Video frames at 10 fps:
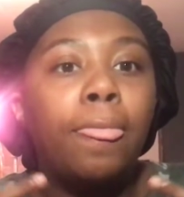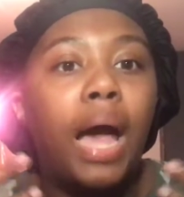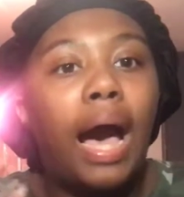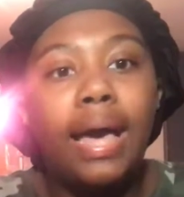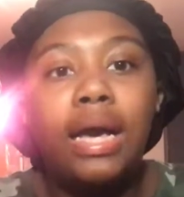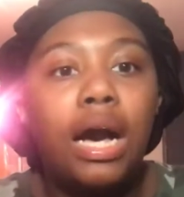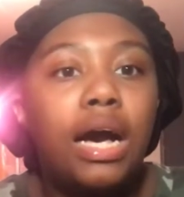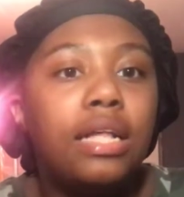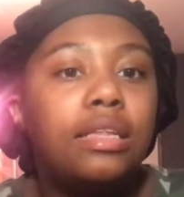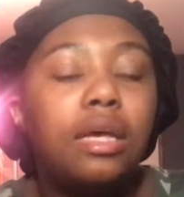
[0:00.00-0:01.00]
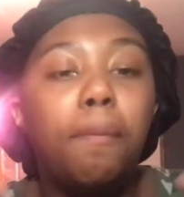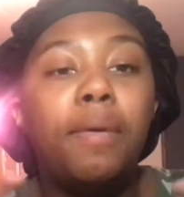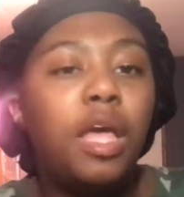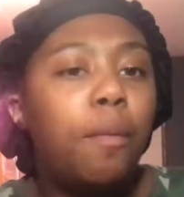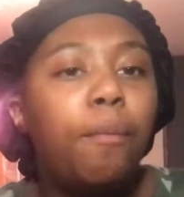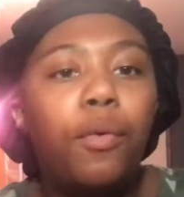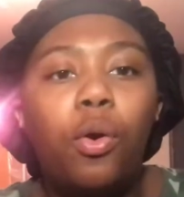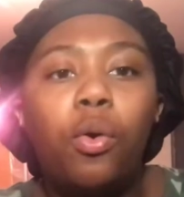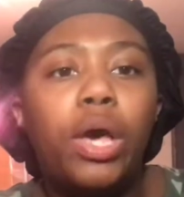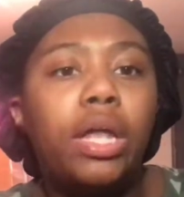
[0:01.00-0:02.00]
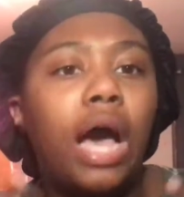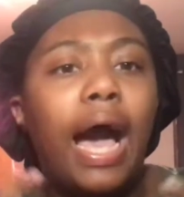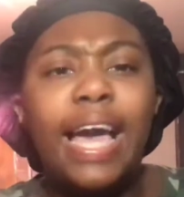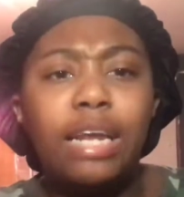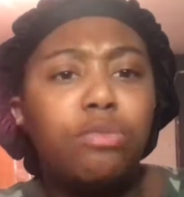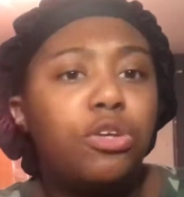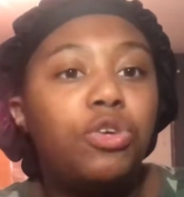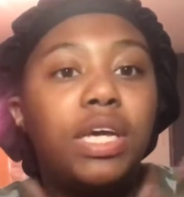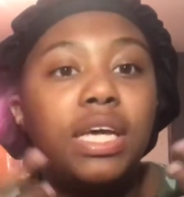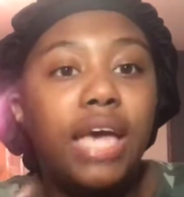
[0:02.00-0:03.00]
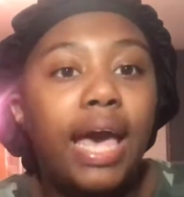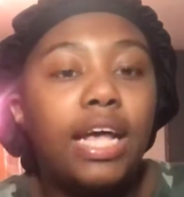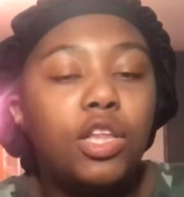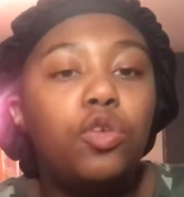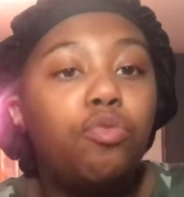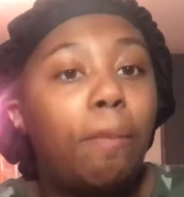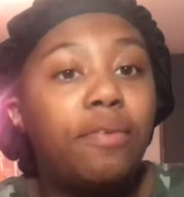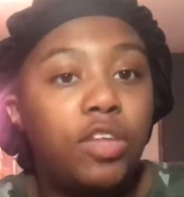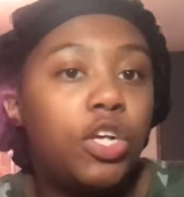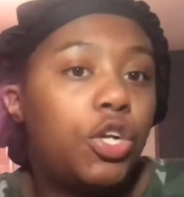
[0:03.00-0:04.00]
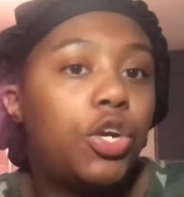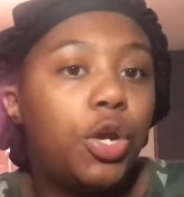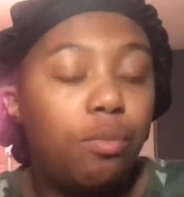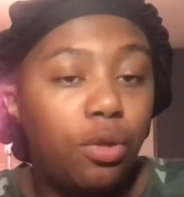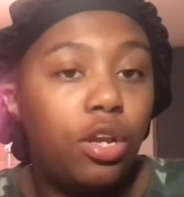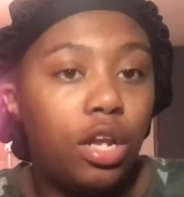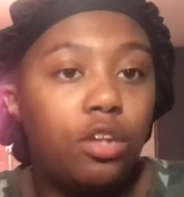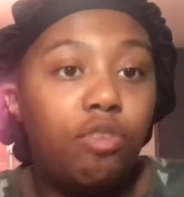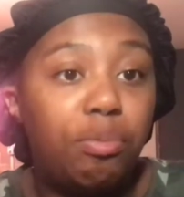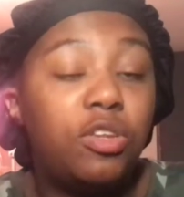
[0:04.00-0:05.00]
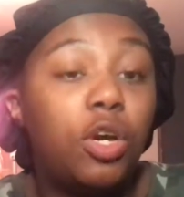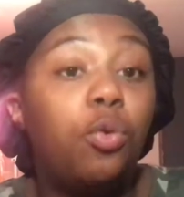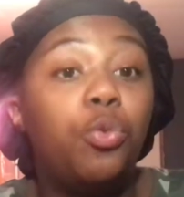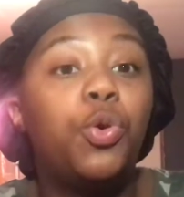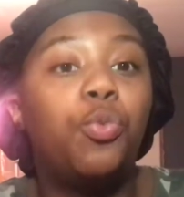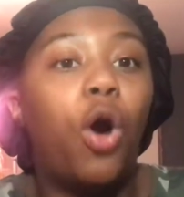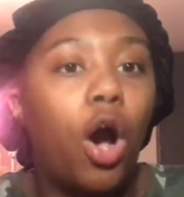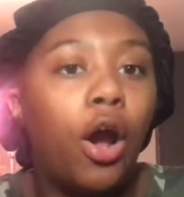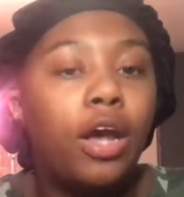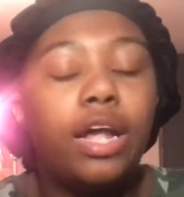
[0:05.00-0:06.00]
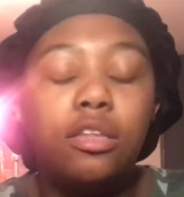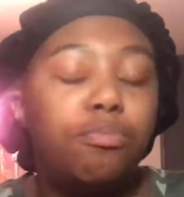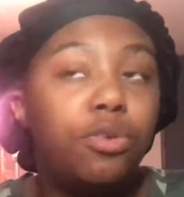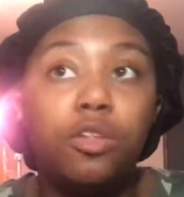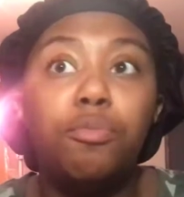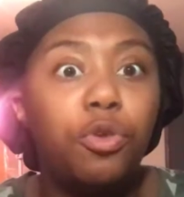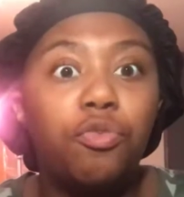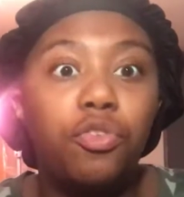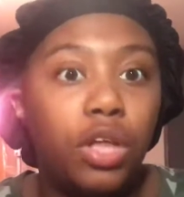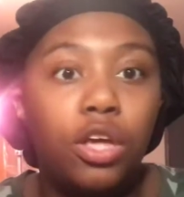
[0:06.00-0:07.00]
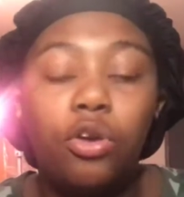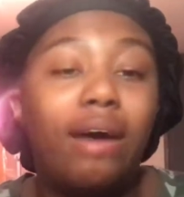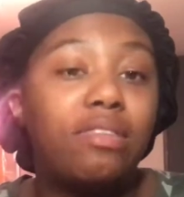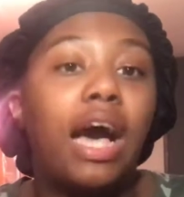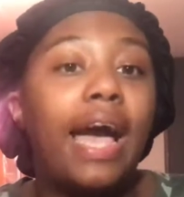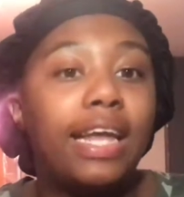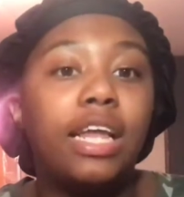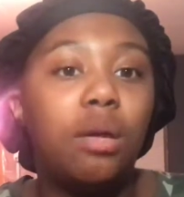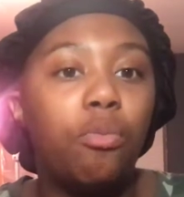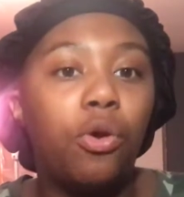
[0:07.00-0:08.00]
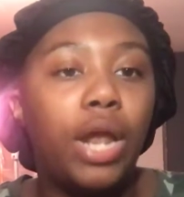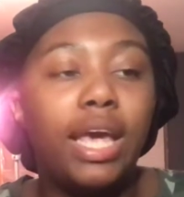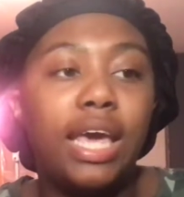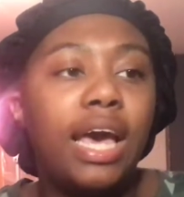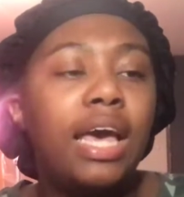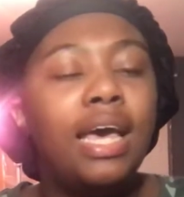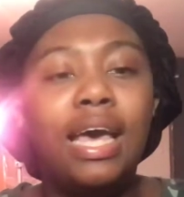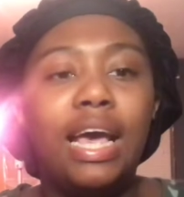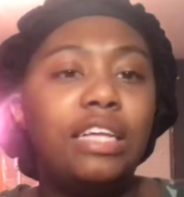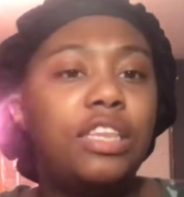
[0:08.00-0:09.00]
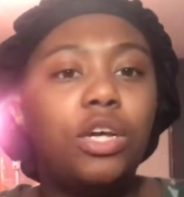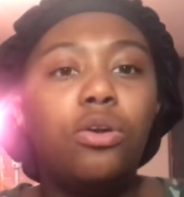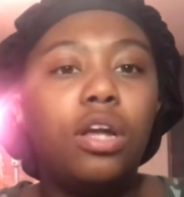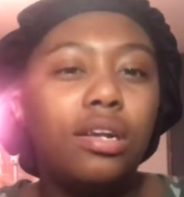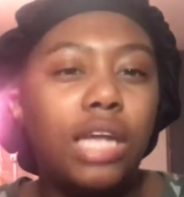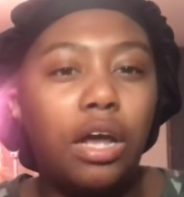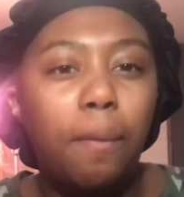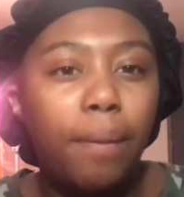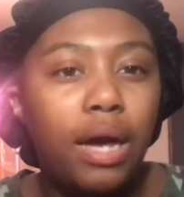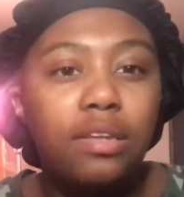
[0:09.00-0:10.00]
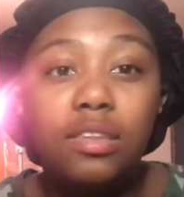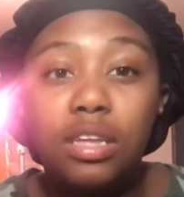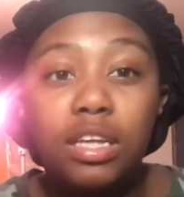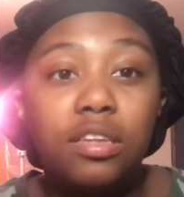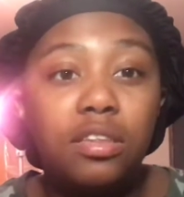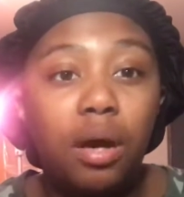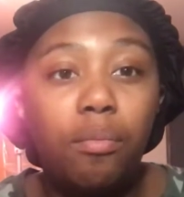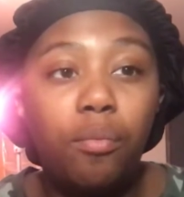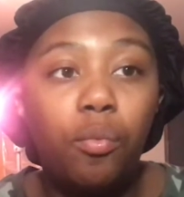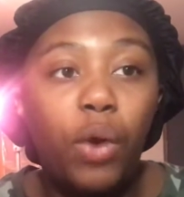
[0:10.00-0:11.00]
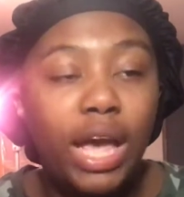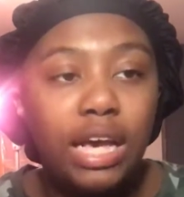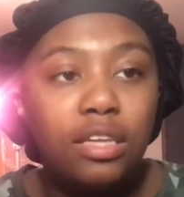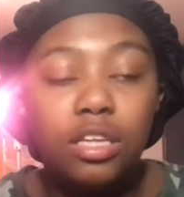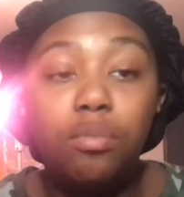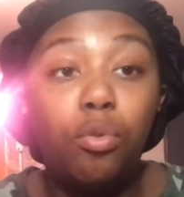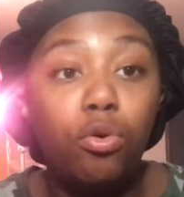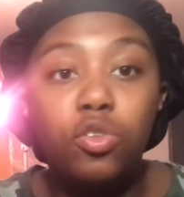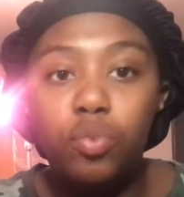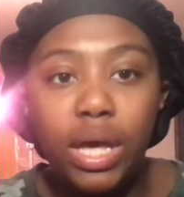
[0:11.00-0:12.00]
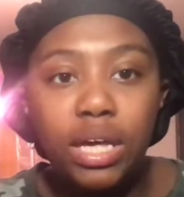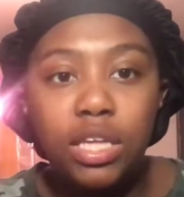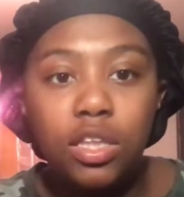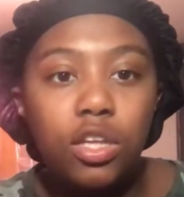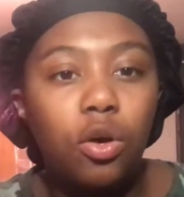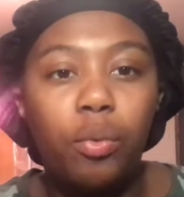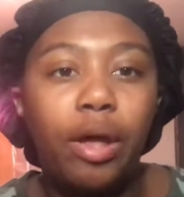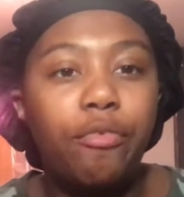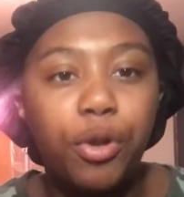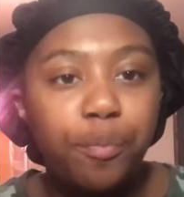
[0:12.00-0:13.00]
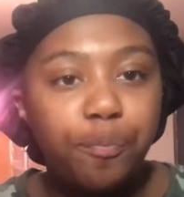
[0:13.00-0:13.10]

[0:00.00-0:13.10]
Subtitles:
icons and people and items that you can get to represent your community, to represent who you are, and it's a beautiful thing. You don't have to hide it anymore. Like yeah, it's still looked down upon in some ways, in most ways, whatever.